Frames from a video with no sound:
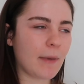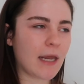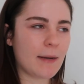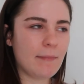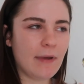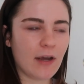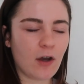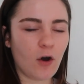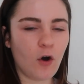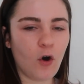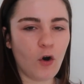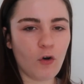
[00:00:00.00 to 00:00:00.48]
gonna
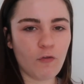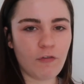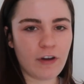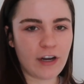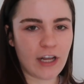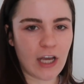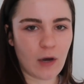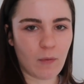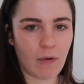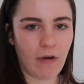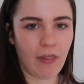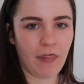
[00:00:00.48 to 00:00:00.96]
make a whole
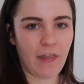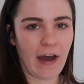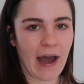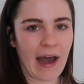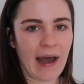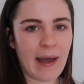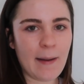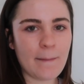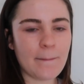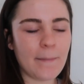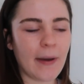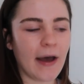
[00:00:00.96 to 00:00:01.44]
video on
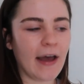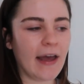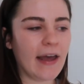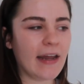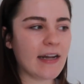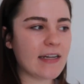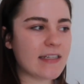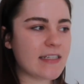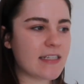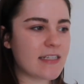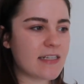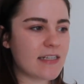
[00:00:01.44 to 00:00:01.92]
that,
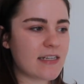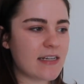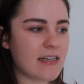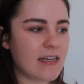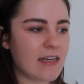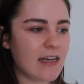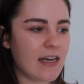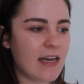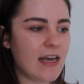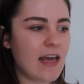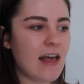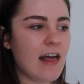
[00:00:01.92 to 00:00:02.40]
but
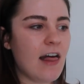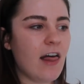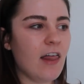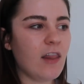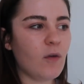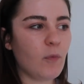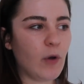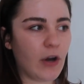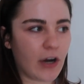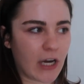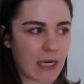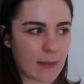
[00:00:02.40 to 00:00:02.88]

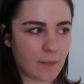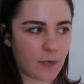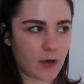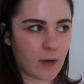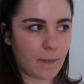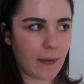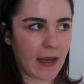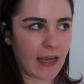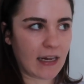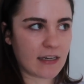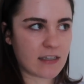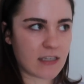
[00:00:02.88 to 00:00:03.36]
we are gonna put a
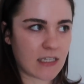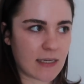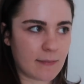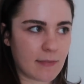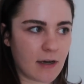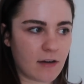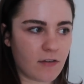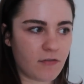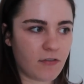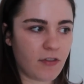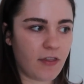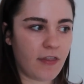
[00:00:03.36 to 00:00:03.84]
painting
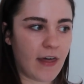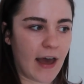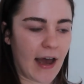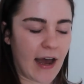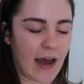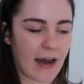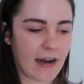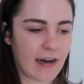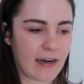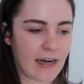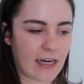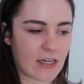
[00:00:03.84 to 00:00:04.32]
above
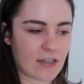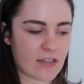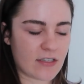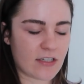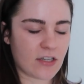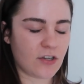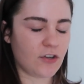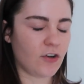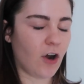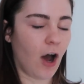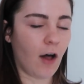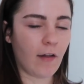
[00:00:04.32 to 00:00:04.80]
that and I just
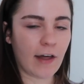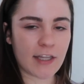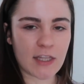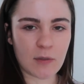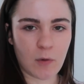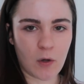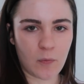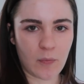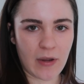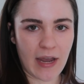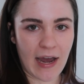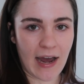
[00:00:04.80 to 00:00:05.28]
did not like the
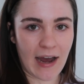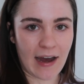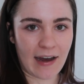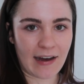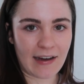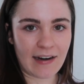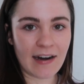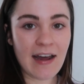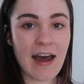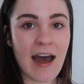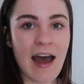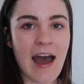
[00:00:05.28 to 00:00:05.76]
one we
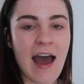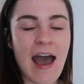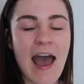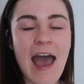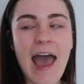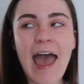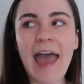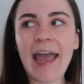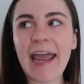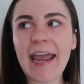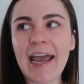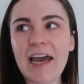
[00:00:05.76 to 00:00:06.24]
had.
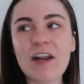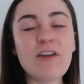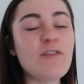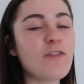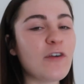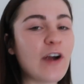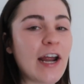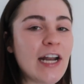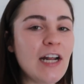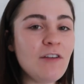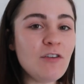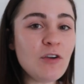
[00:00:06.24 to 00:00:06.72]
And
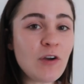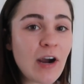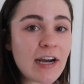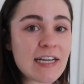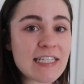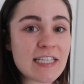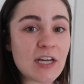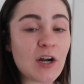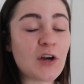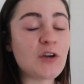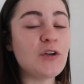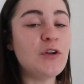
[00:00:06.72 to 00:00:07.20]
for any of you
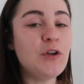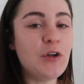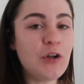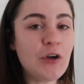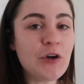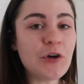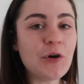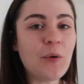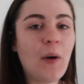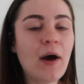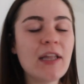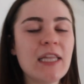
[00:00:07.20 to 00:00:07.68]
guys that are
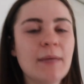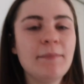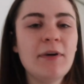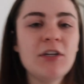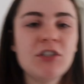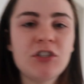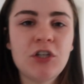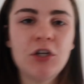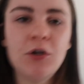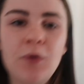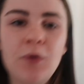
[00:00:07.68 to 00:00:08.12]
new, let me show